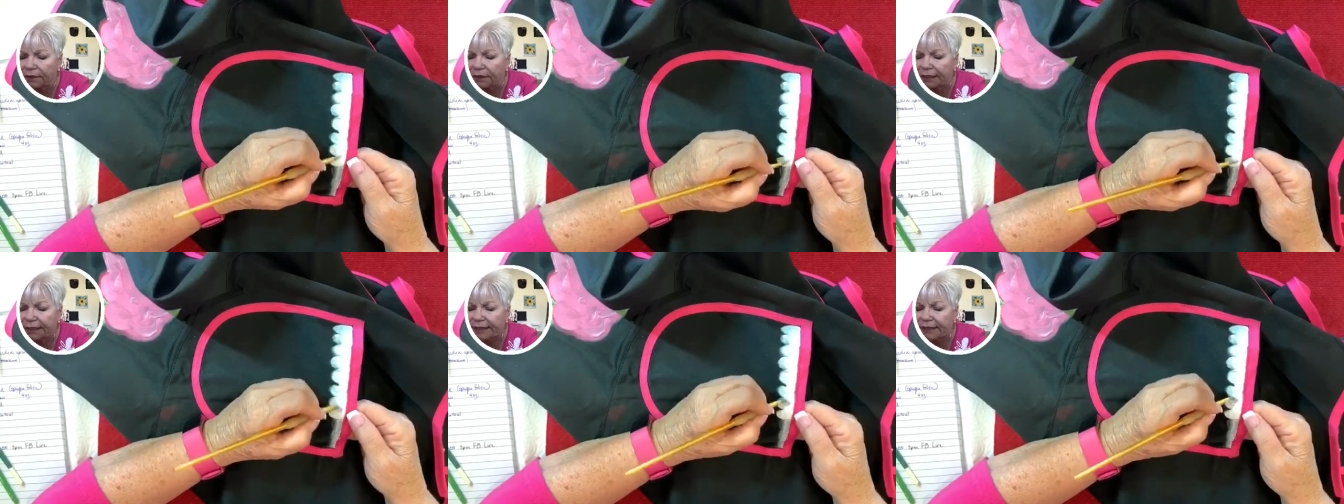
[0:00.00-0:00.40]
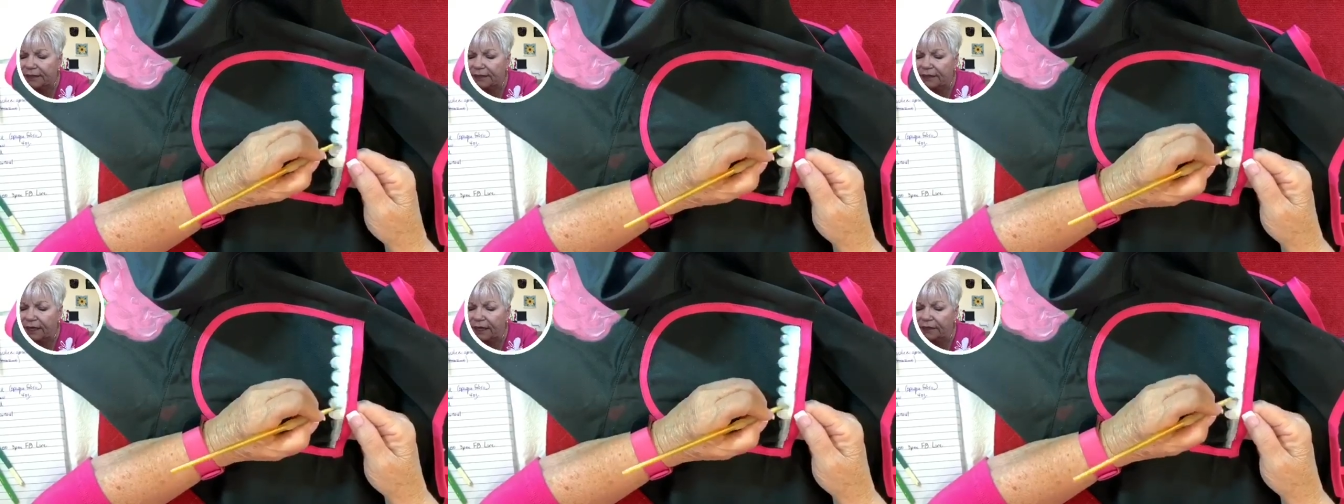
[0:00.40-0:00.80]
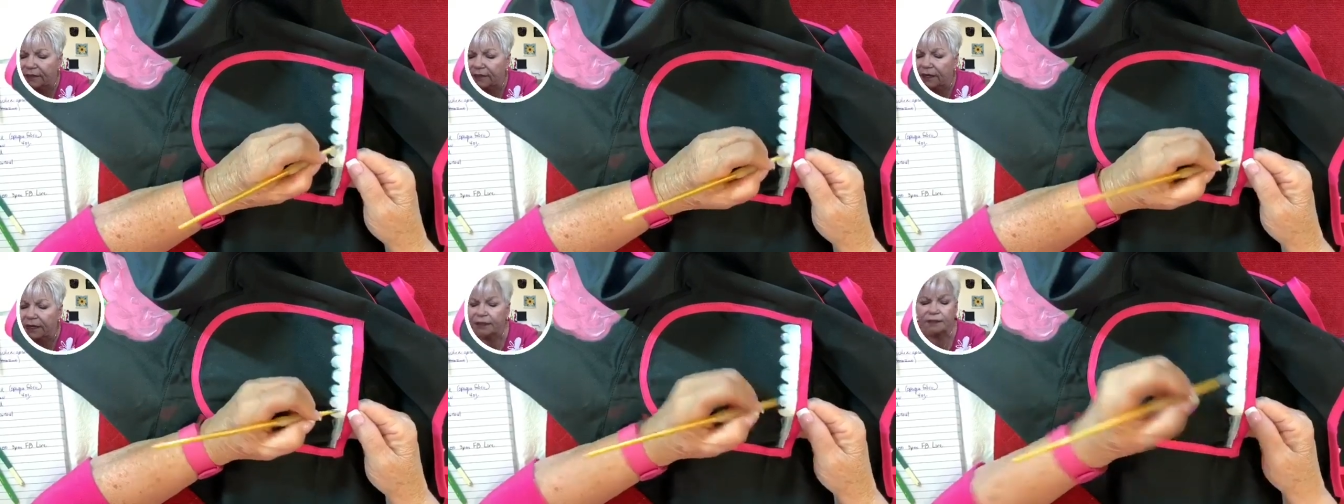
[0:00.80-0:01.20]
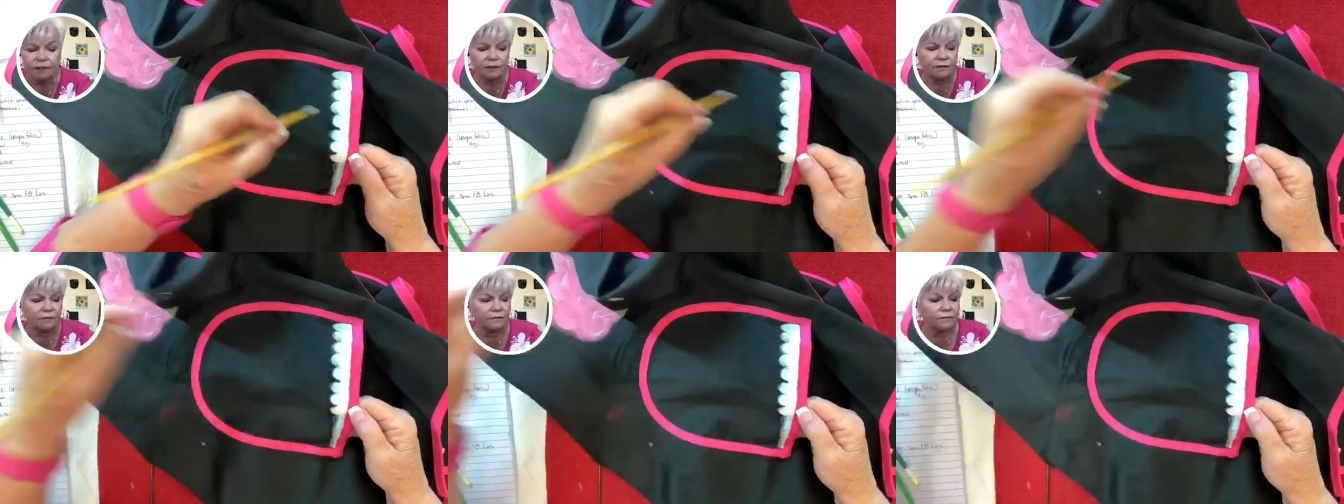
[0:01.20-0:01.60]
He's kind of like,
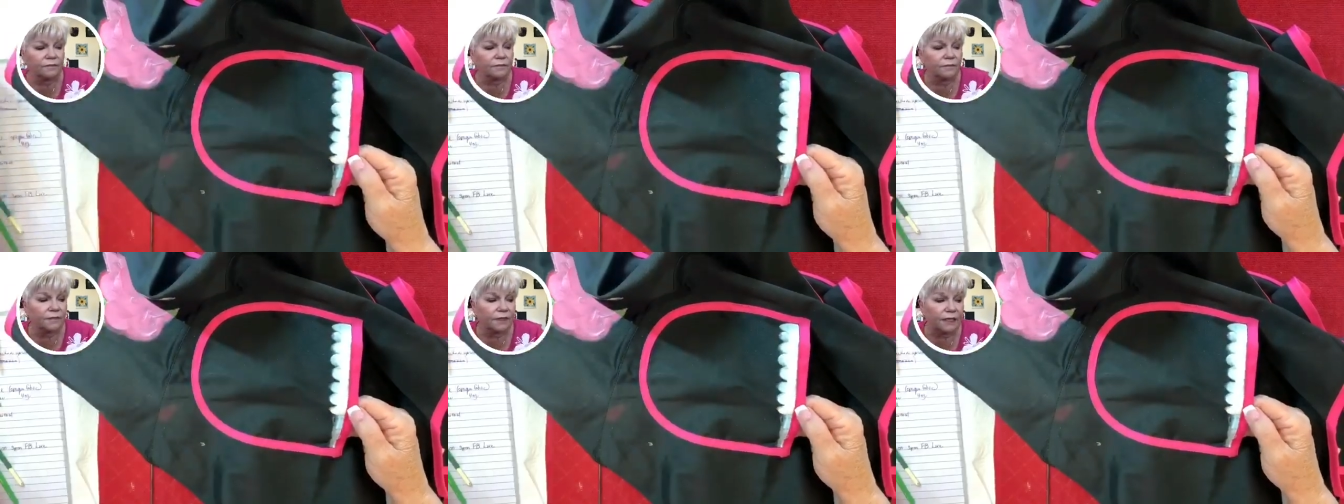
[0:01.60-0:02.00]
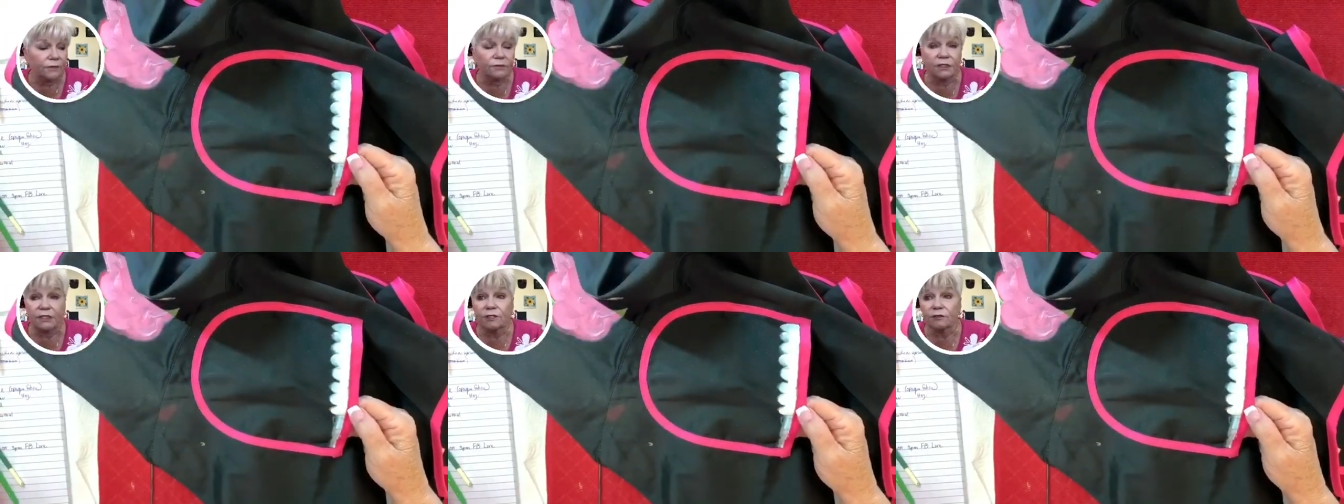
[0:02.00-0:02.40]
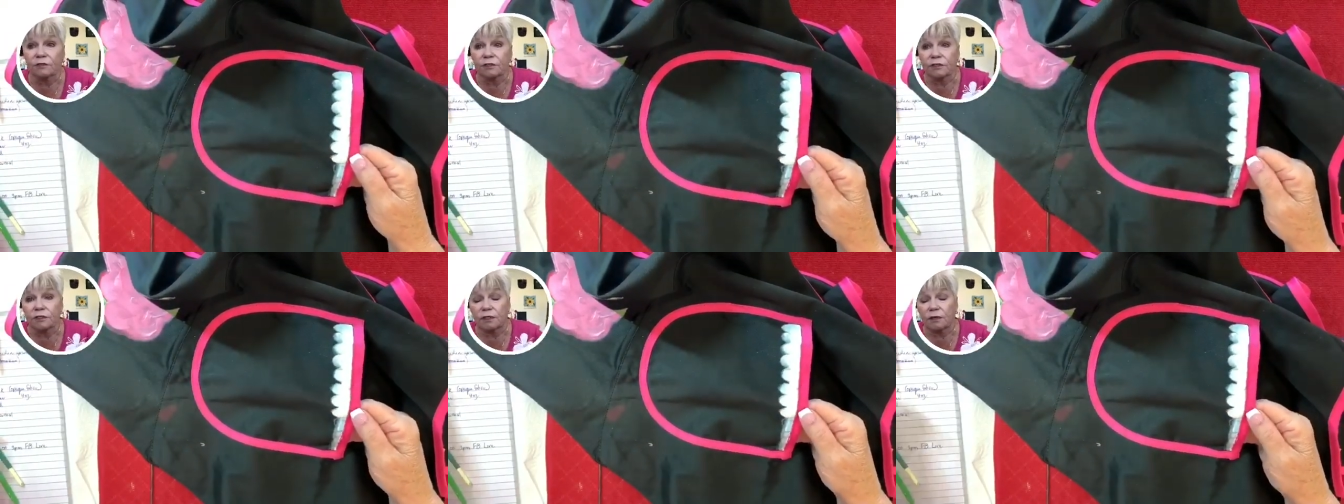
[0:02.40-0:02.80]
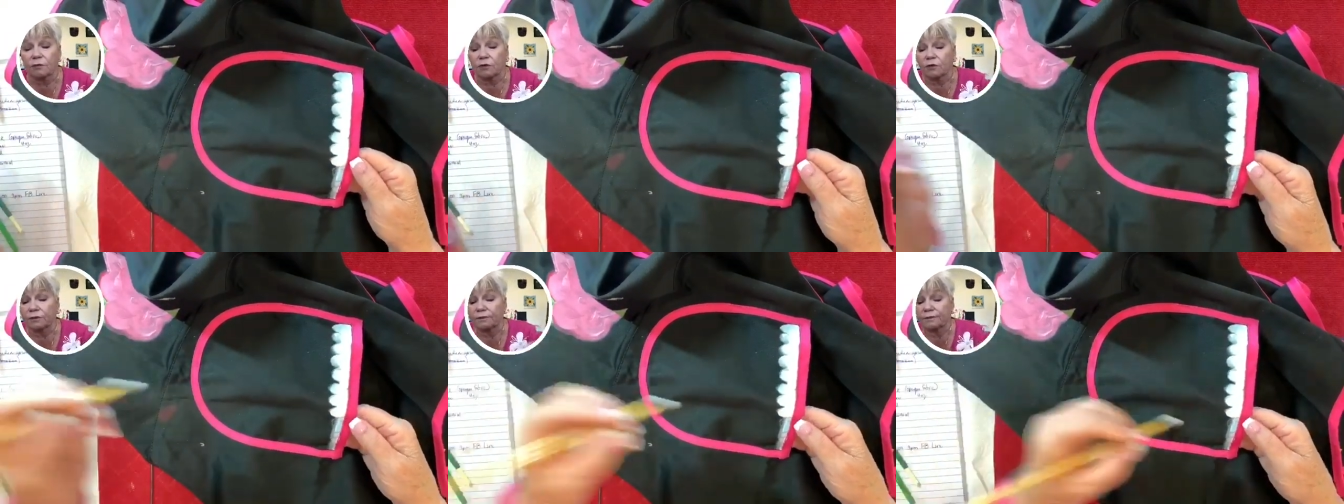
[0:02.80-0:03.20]
he was here this
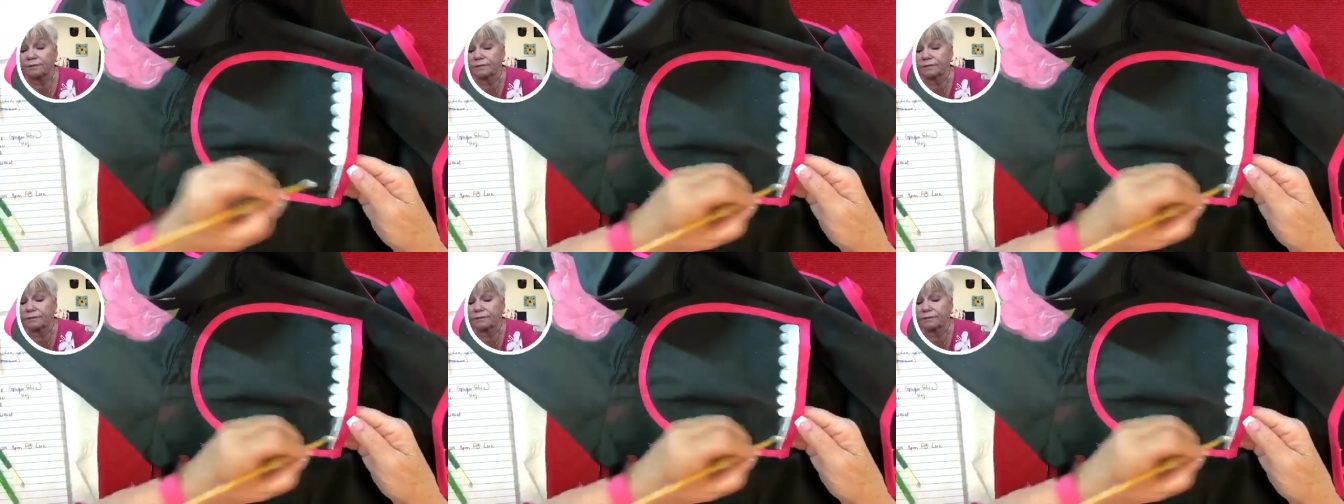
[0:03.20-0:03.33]
summer,